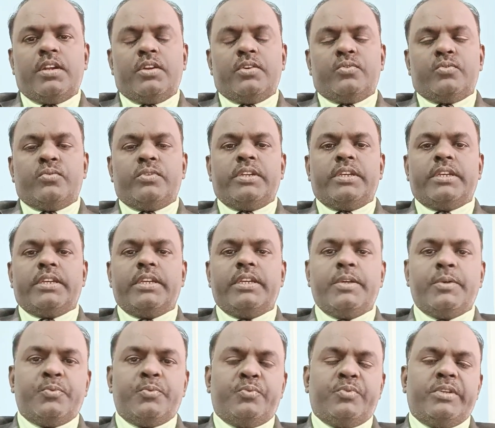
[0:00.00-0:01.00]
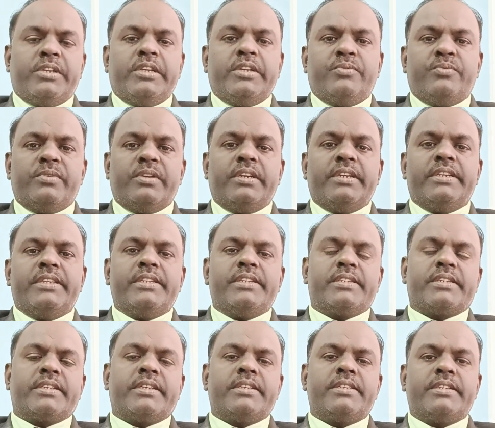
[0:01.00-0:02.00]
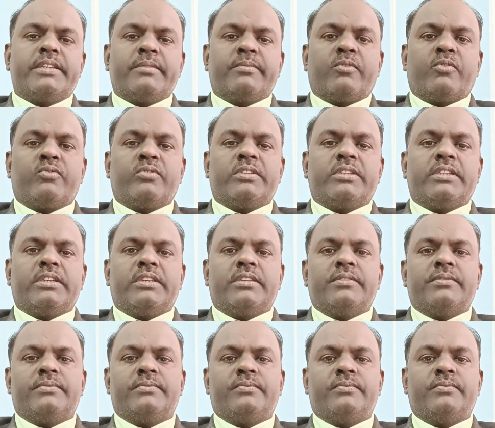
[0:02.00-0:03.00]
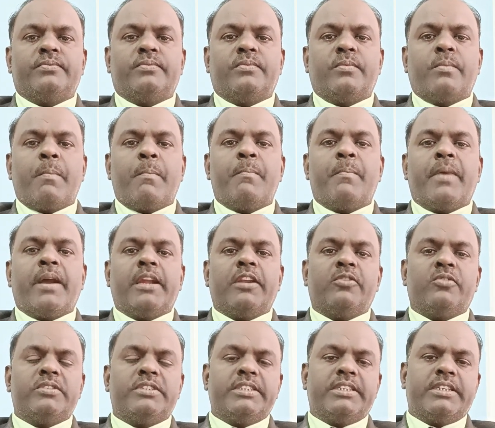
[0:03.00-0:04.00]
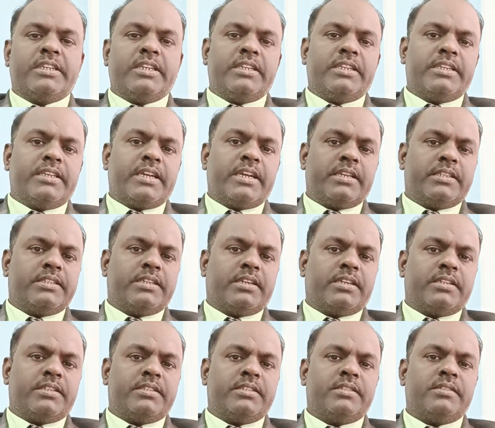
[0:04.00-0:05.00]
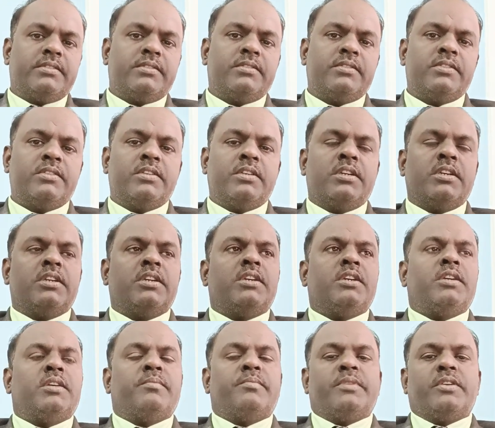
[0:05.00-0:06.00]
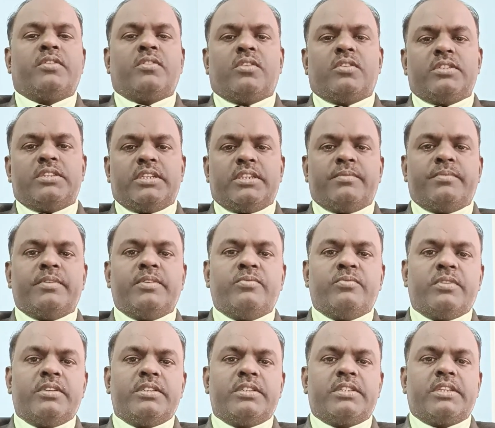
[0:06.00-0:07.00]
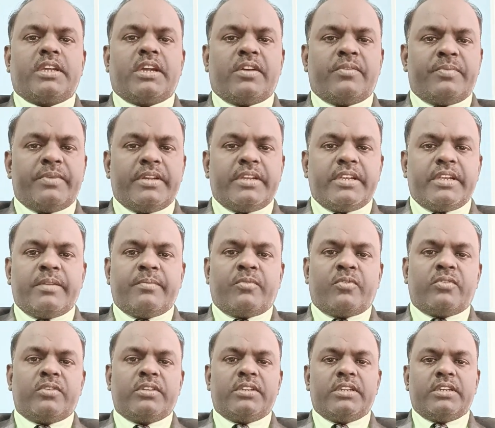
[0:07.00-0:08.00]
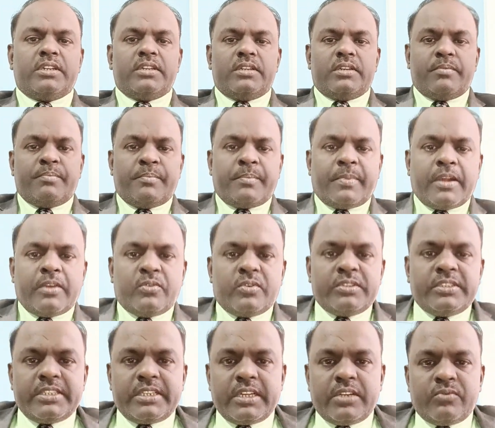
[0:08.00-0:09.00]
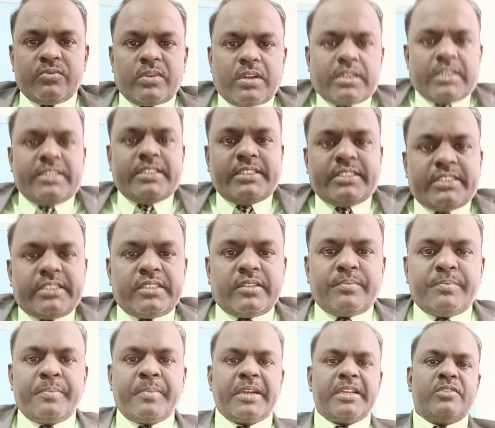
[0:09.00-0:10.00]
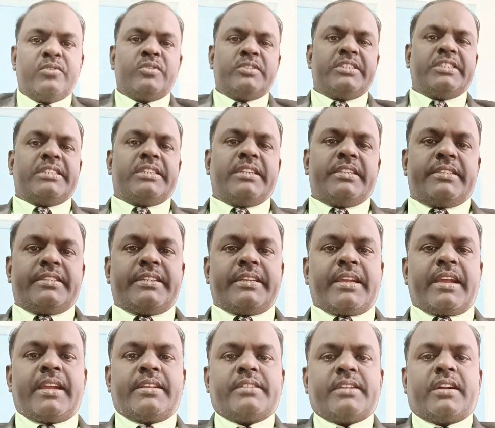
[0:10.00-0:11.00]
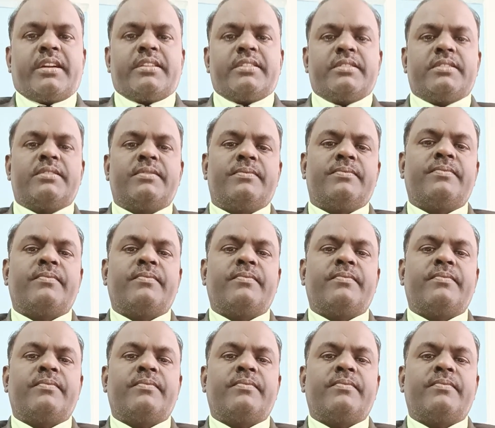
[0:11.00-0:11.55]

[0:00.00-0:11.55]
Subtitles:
Today we will discuss about the biological hazards because everyone's aware about the biological. What is the biological hazards